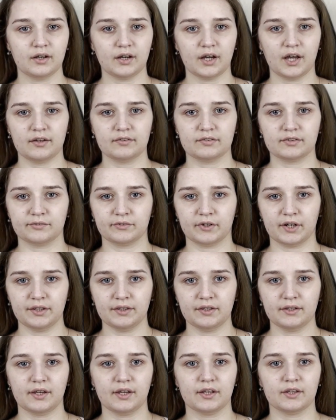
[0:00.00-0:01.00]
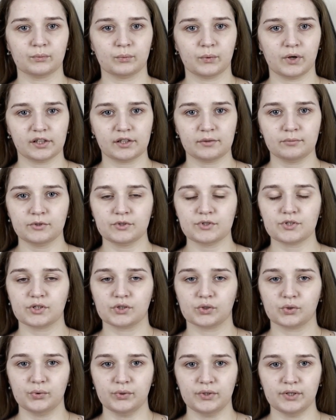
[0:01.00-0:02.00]
Hi everyone and welcome to the
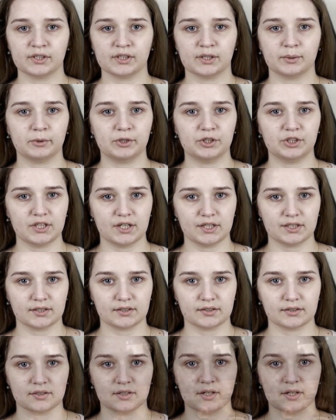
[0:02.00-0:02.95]
Unique Repeat channel.